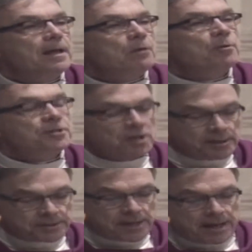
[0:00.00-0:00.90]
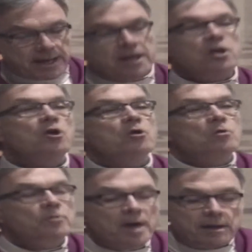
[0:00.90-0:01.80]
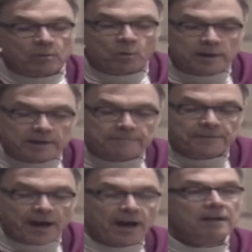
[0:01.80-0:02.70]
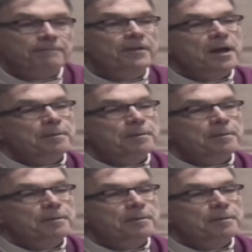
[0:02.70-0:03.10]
It was just that he knew that it would involve